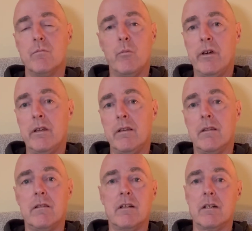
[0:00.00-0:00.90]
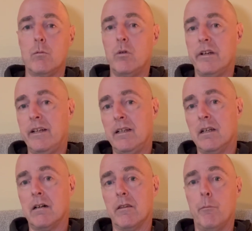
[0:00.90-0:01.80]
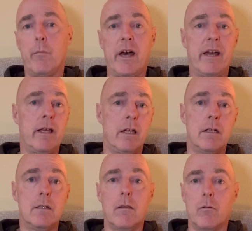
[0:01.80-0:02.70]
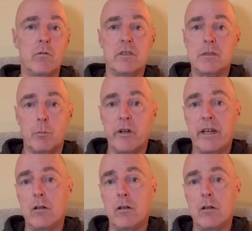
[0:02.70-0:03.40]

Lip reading: with kind of one in either May or the spring,